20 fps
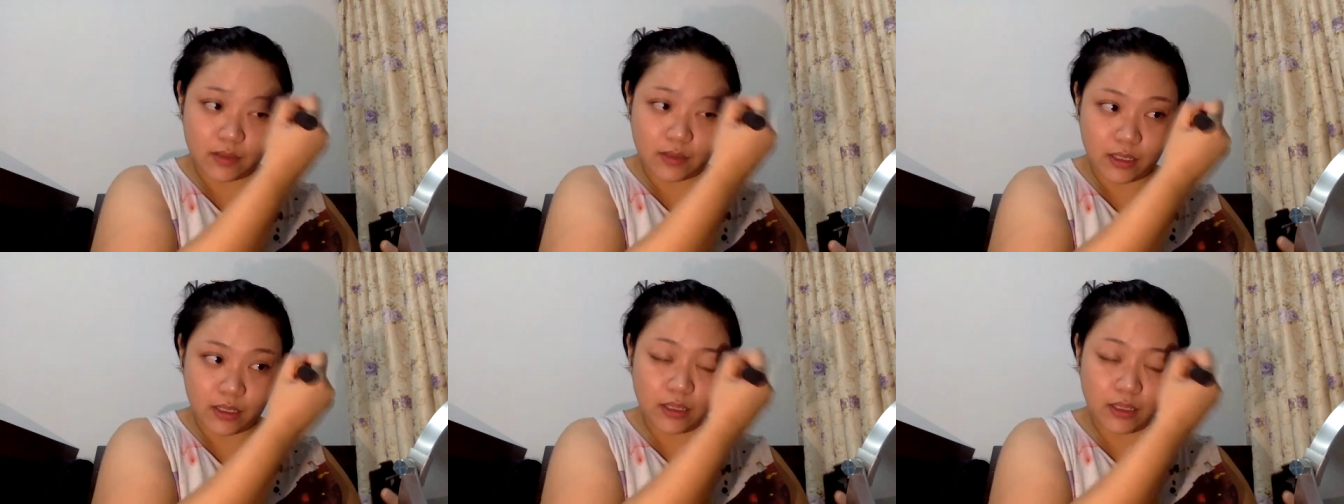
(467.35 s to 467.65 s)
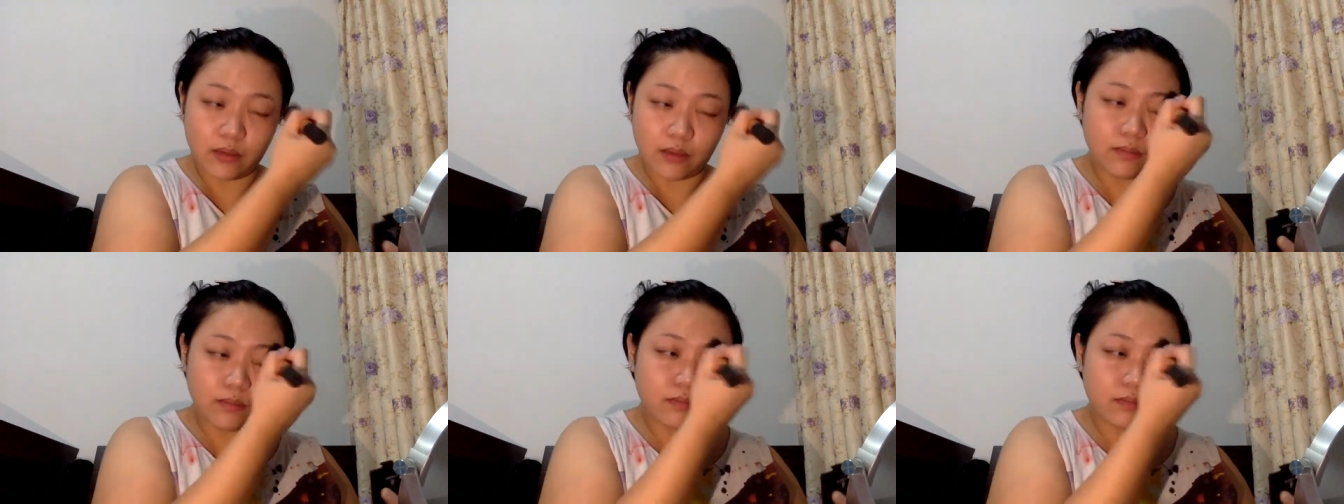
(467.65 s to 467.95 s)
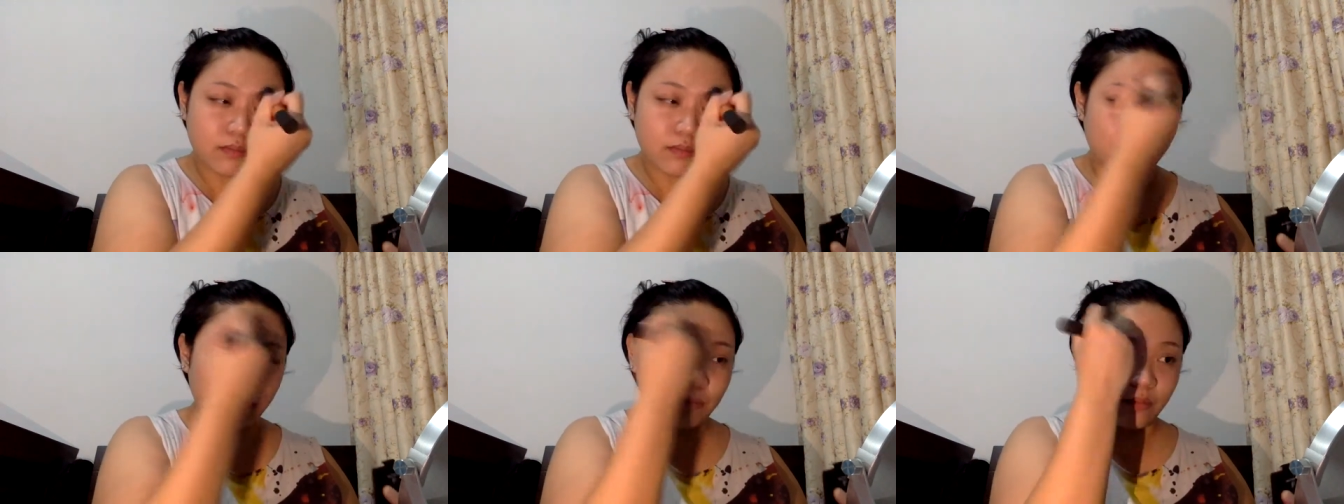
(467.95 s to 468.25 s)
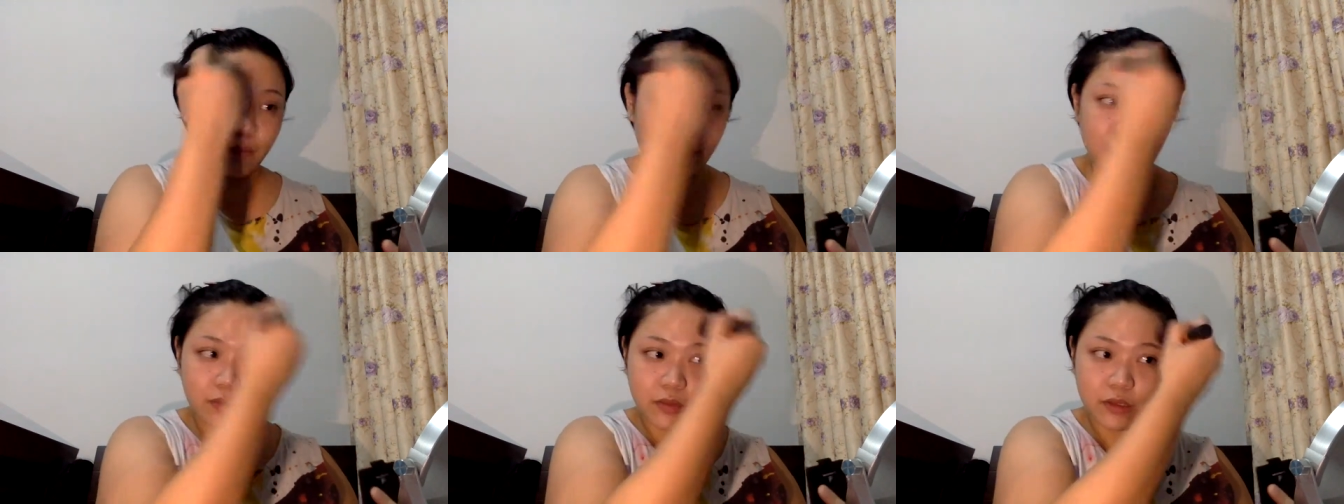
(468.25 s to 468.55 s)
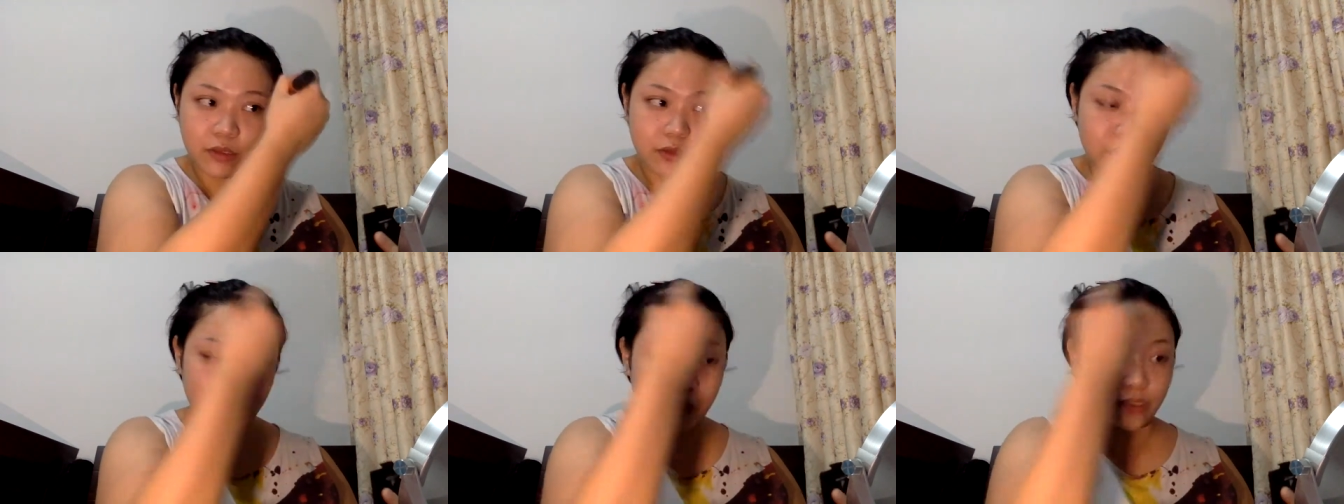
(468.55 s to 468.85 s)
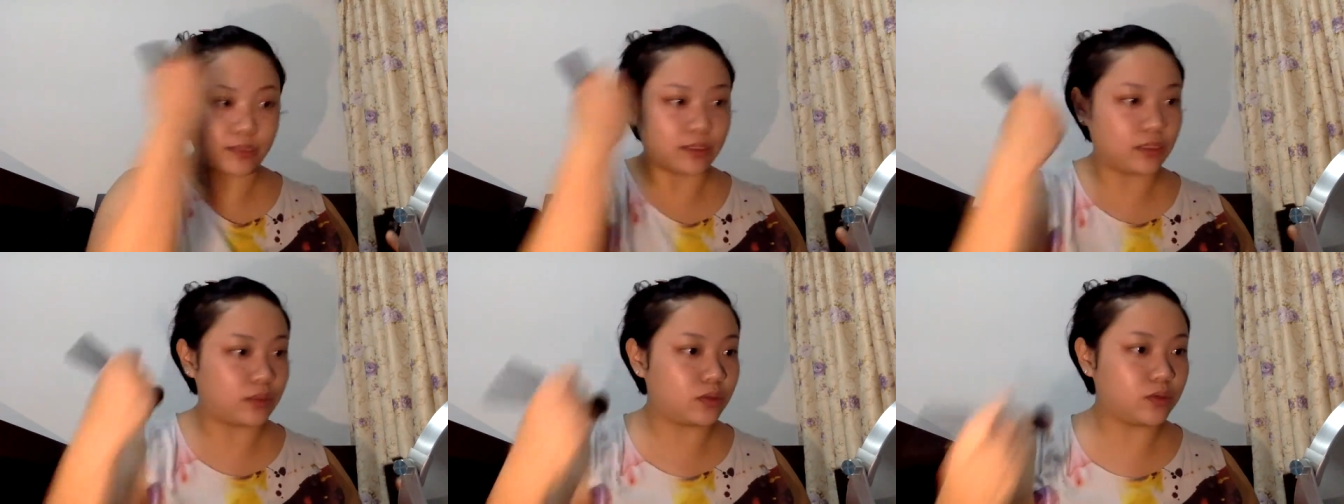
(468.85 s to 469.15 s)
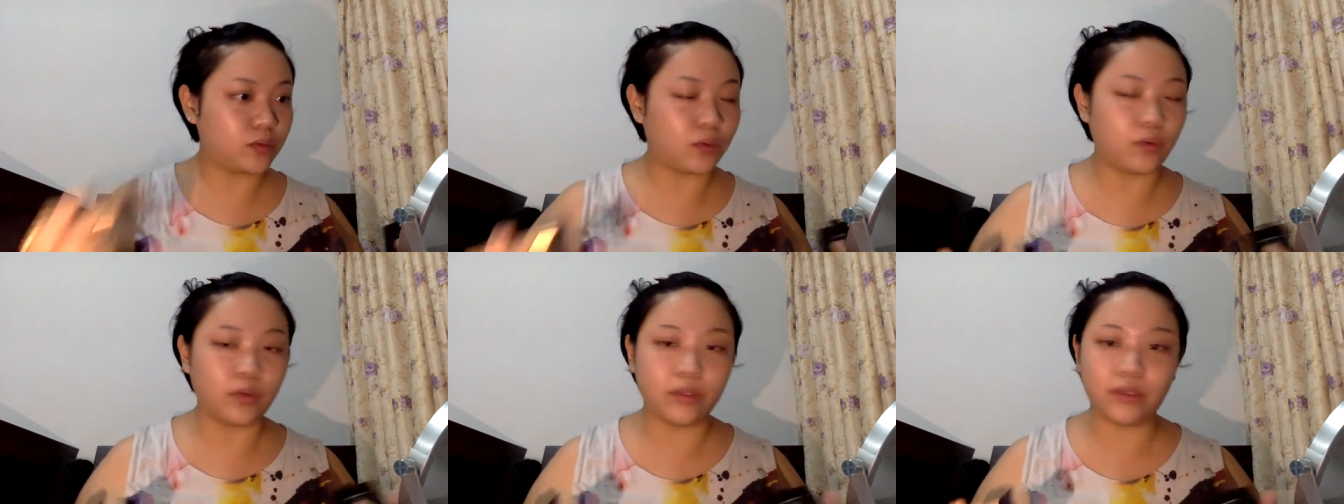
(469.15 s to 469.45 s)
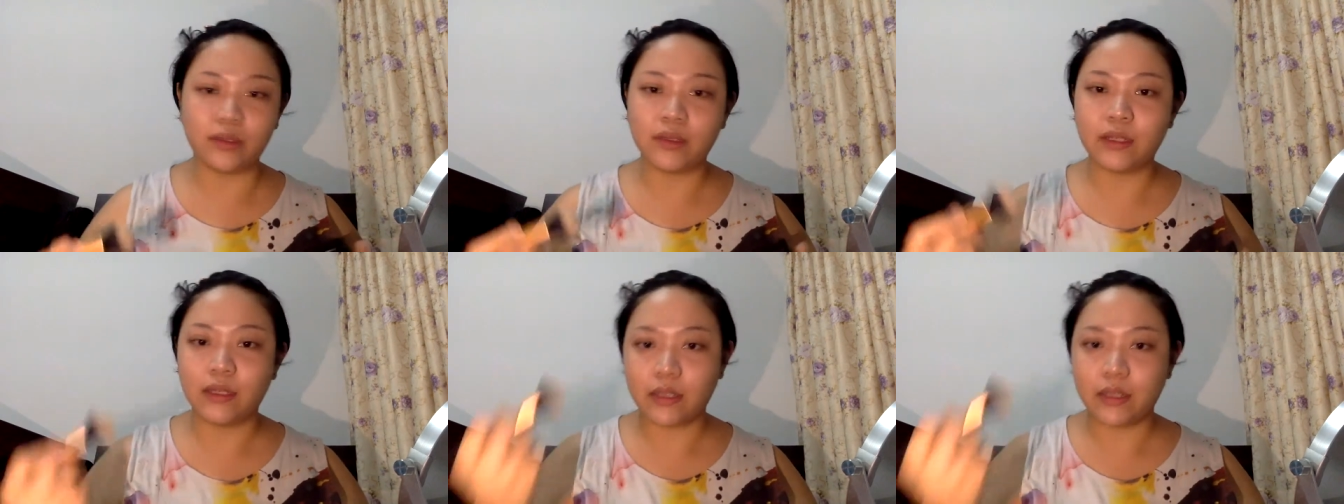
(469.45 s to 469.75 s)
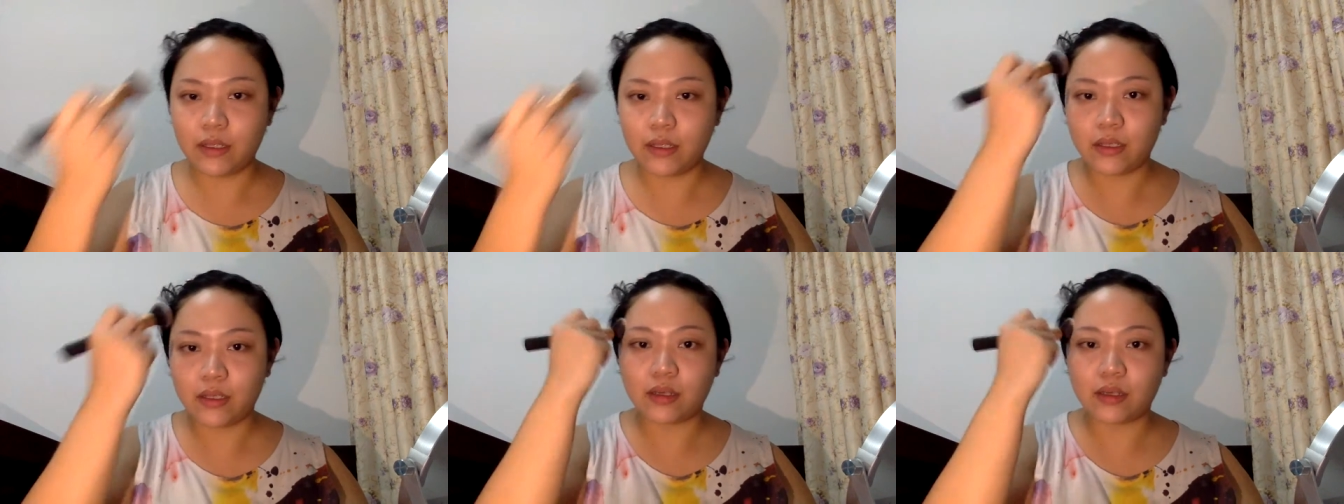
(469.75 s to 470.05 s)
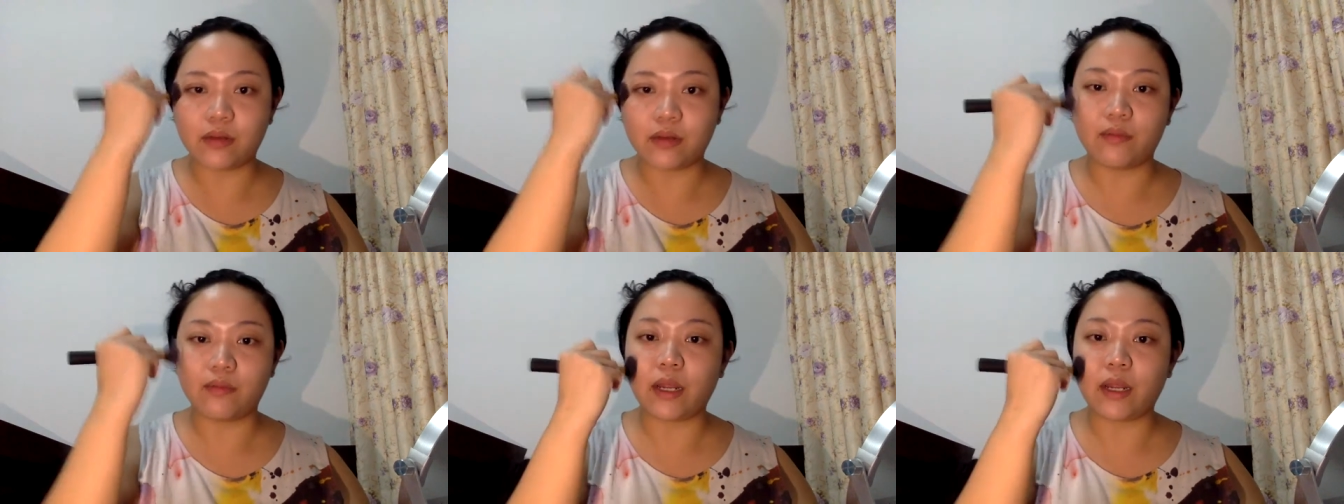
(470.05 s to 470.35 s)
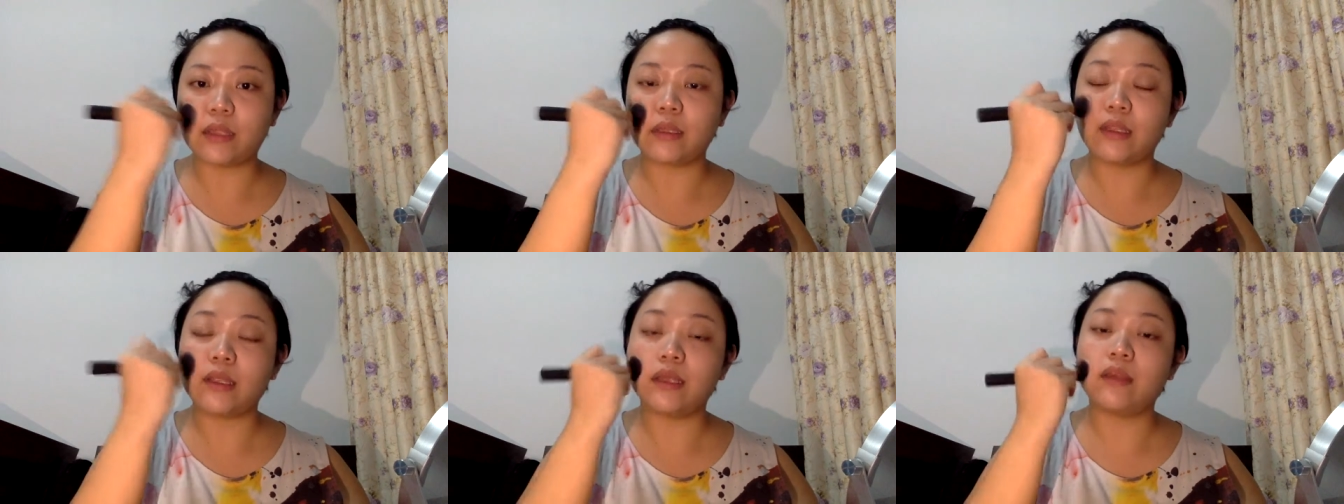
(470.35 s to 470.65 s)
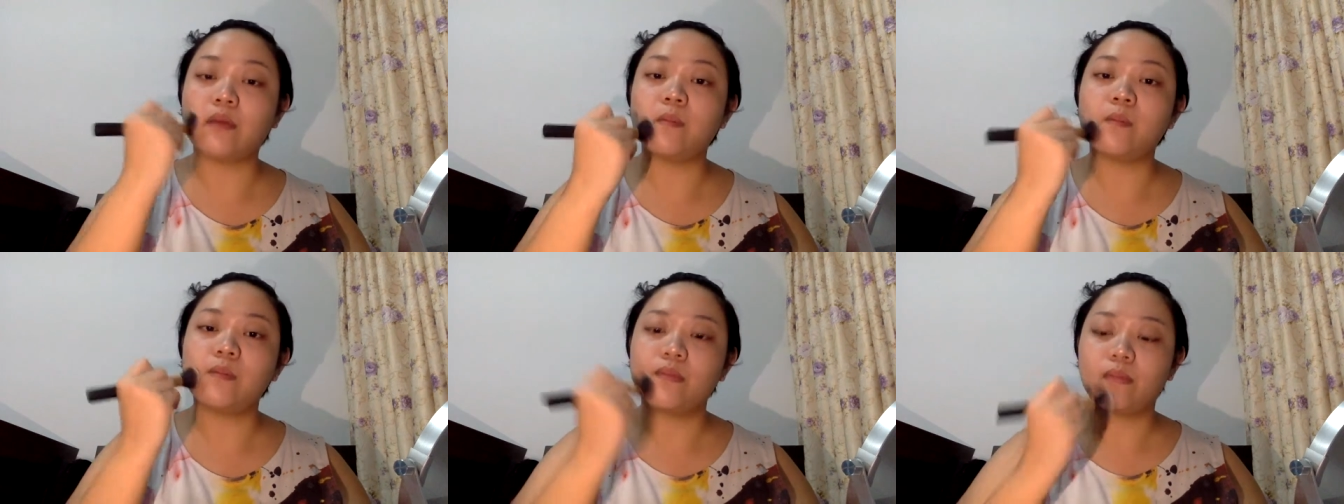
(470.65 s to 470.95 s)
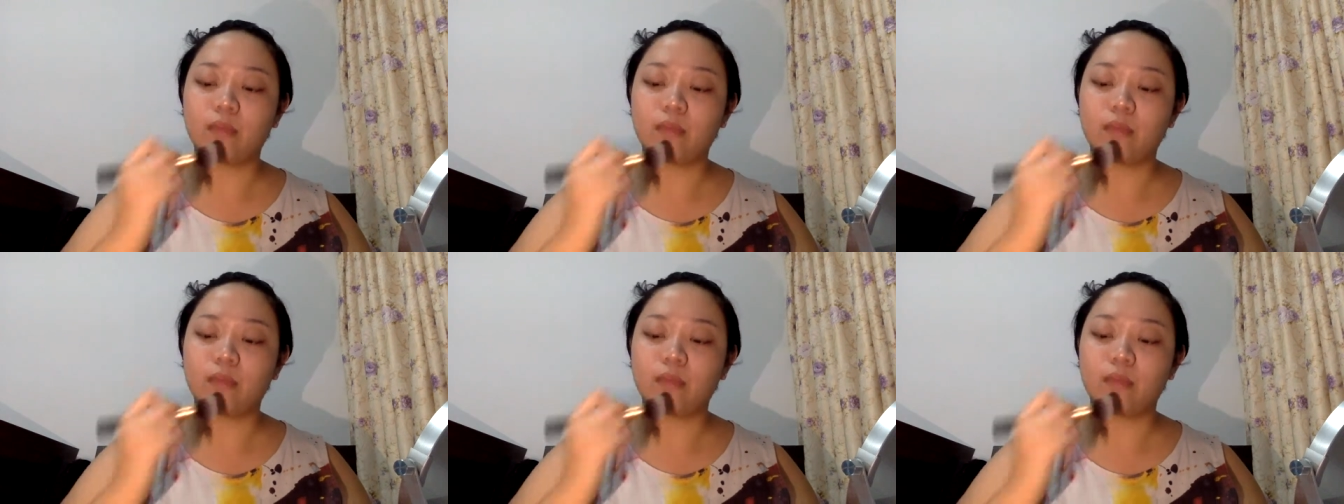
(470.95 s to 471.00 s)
Okay, so just a tone correcting.